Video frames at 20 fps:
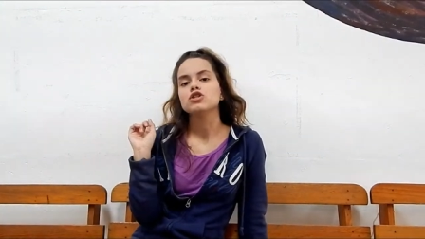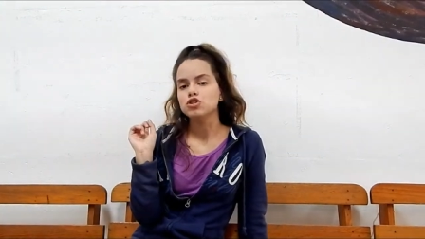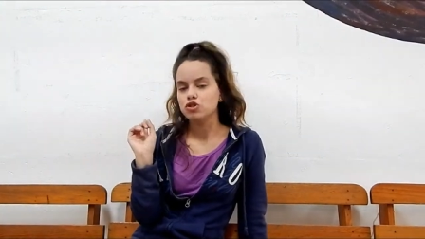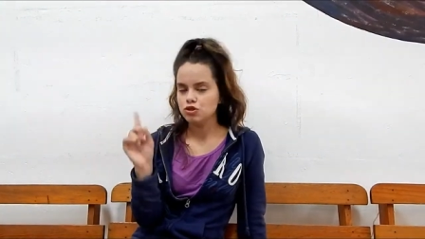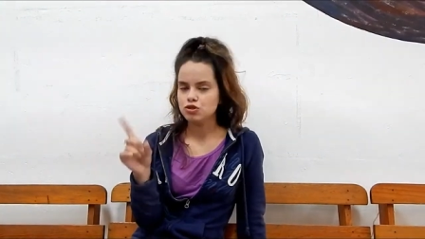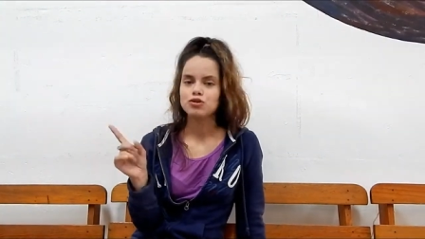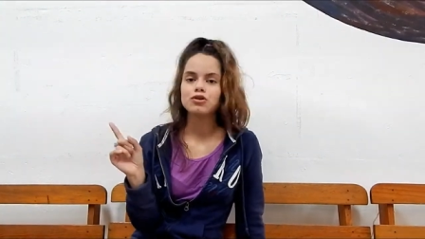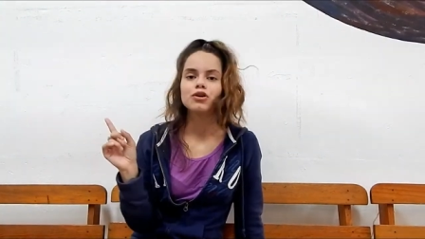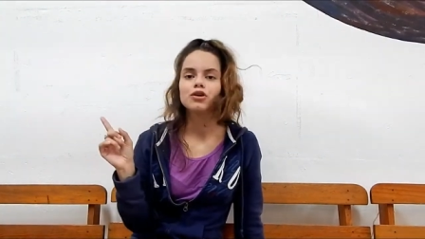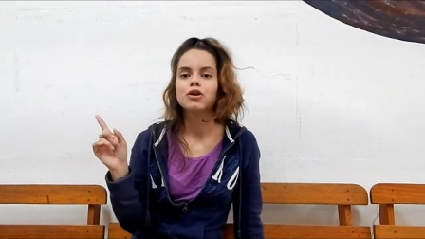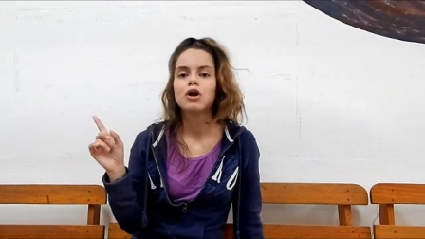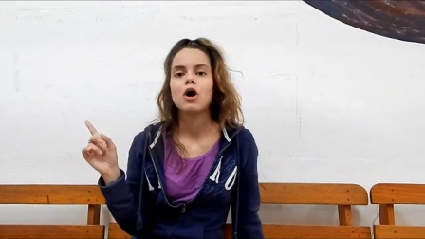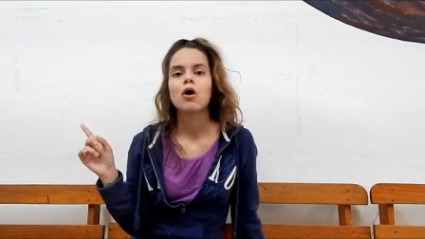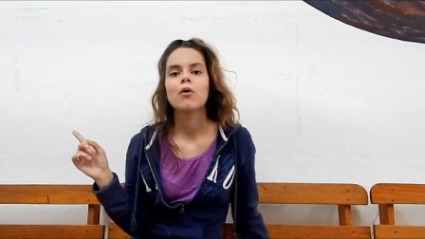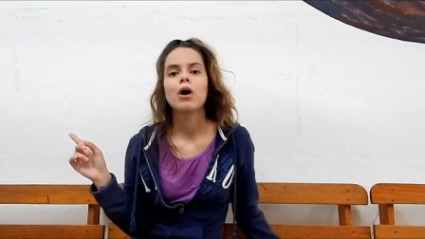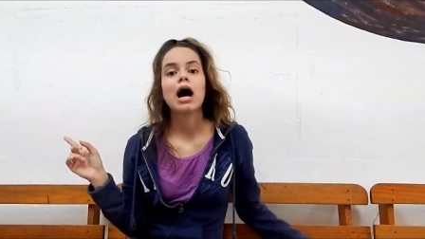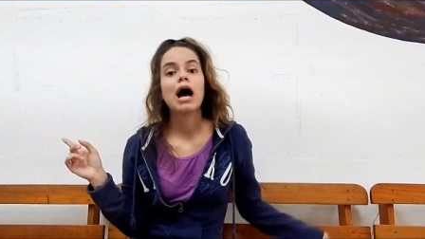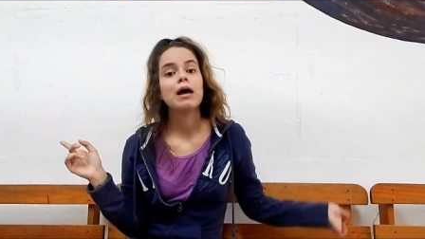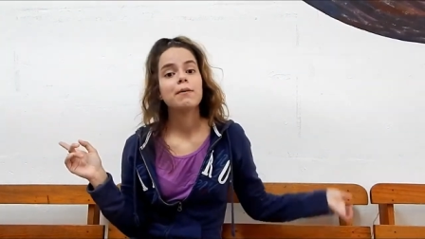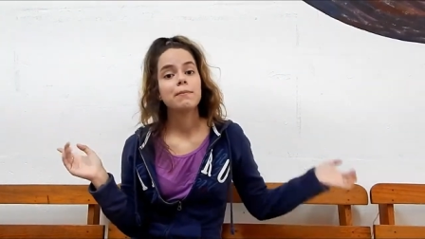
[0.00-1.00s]
you don't know,
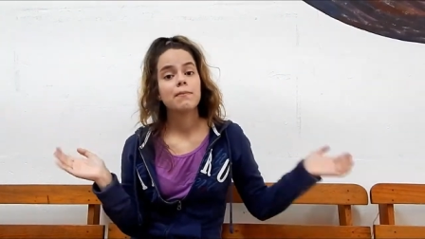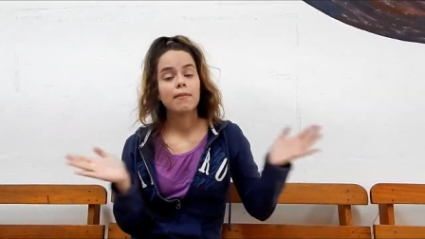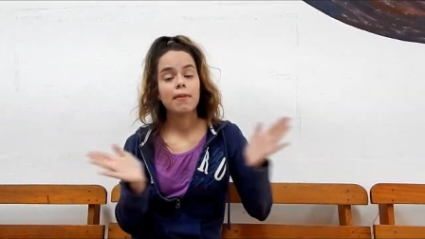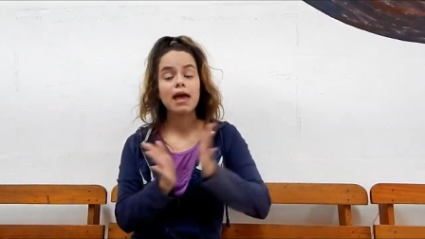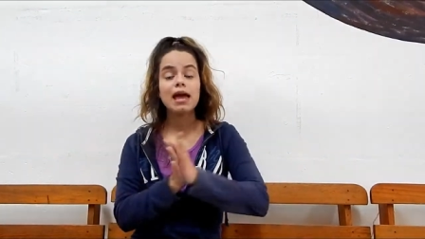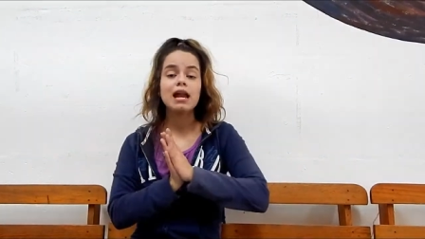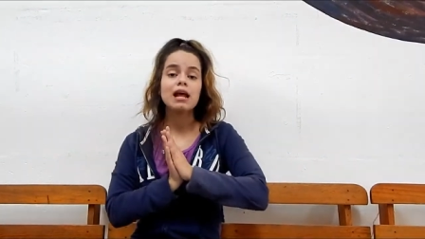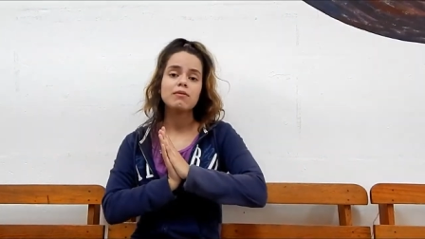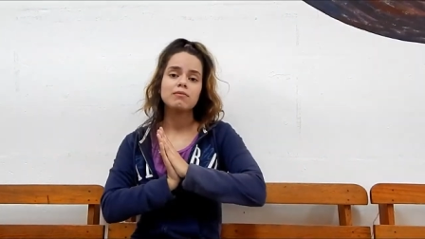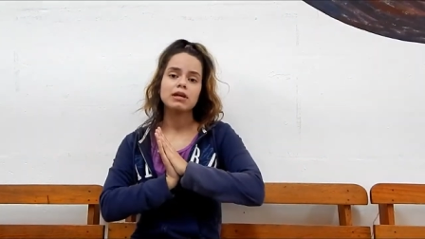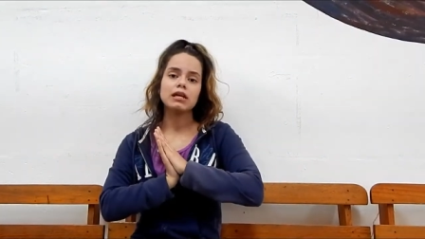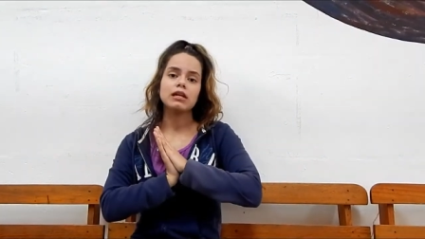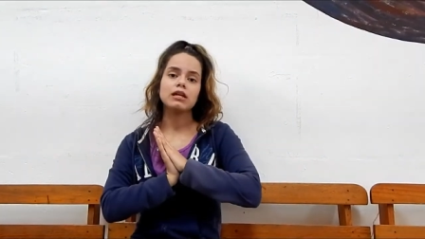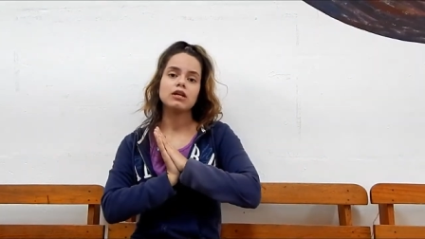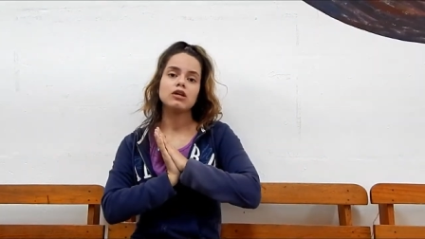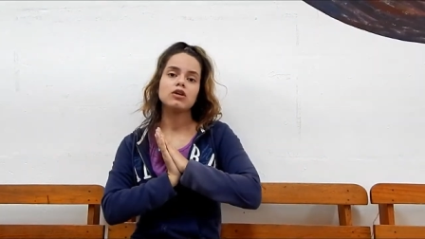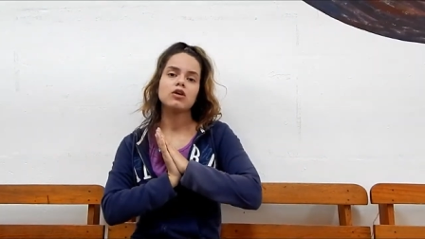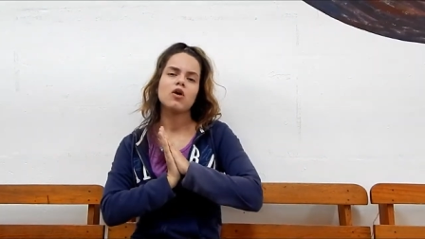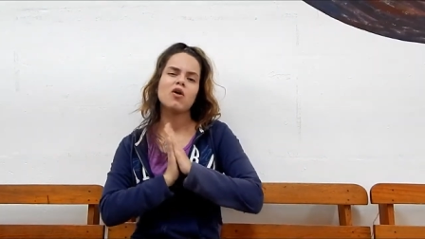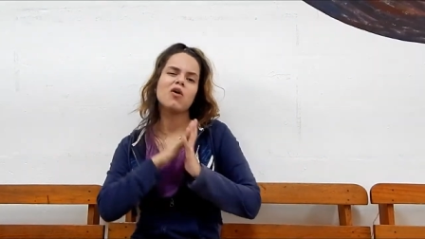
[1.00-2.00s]
I made a
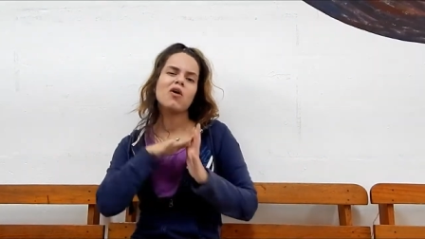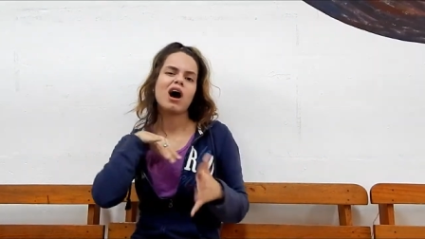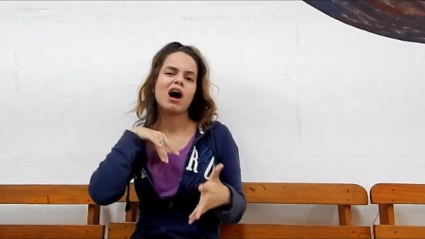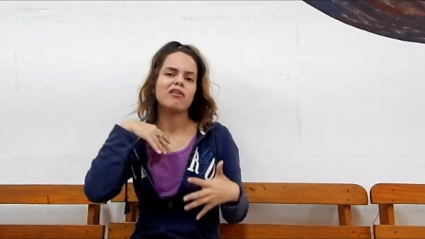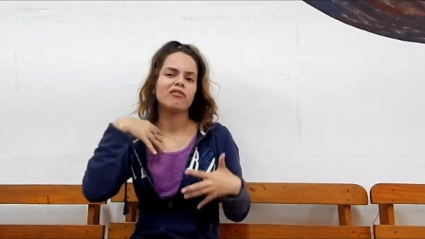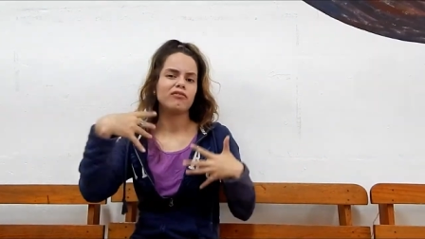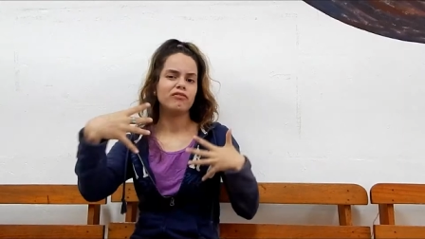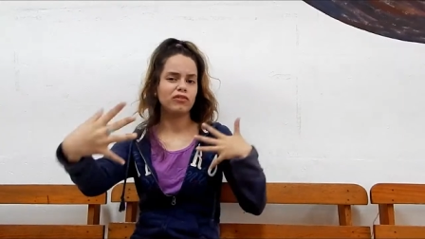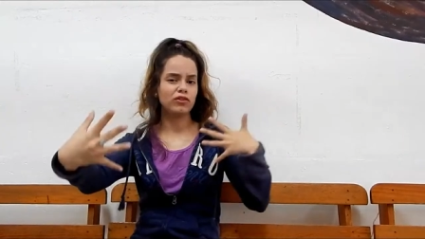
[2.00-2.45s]
video a